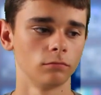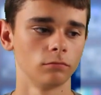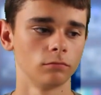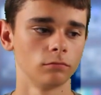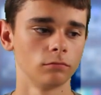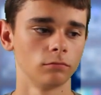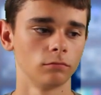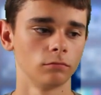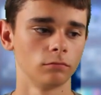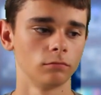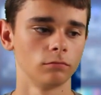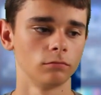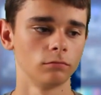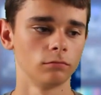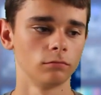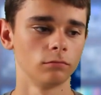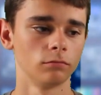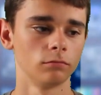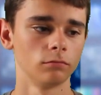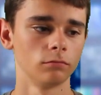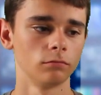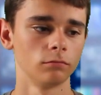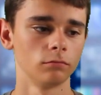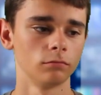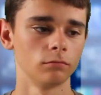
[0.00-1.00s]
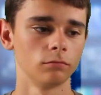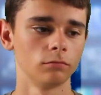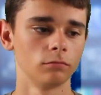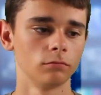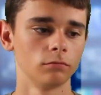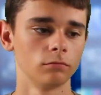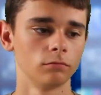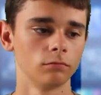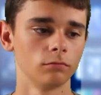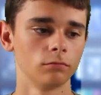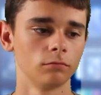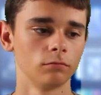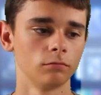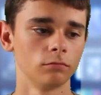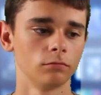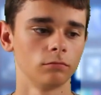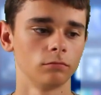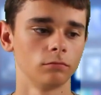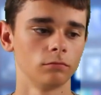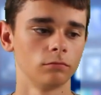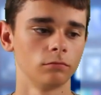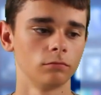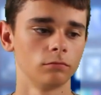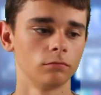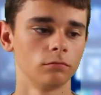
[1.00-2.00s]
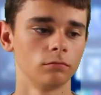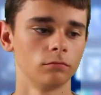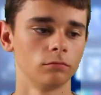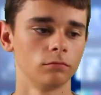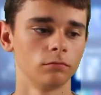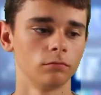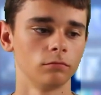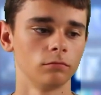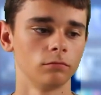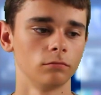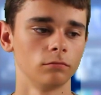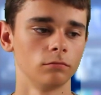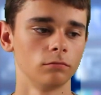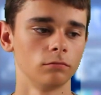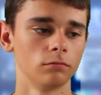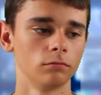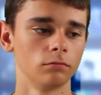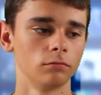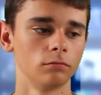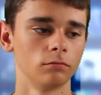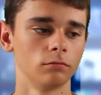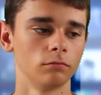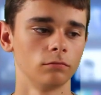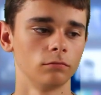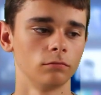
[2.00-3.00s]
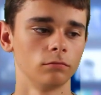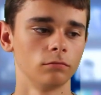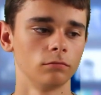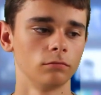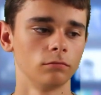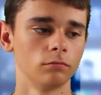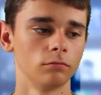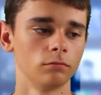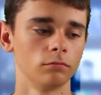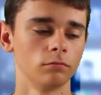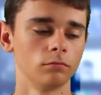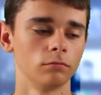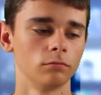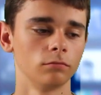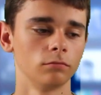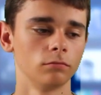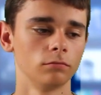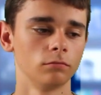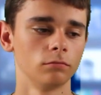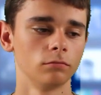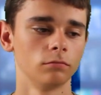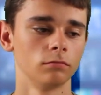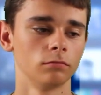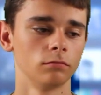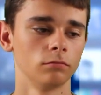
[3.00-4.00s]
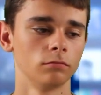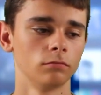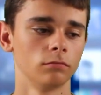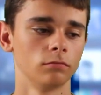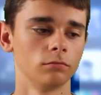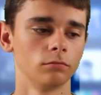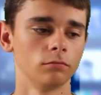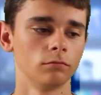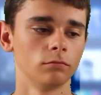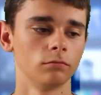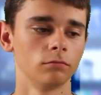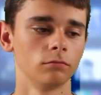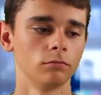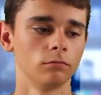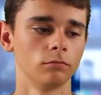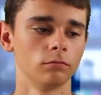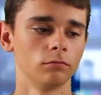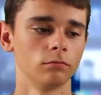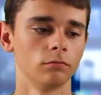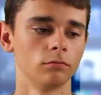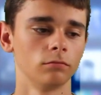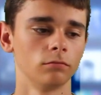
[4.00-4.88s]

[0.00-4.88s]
(silent)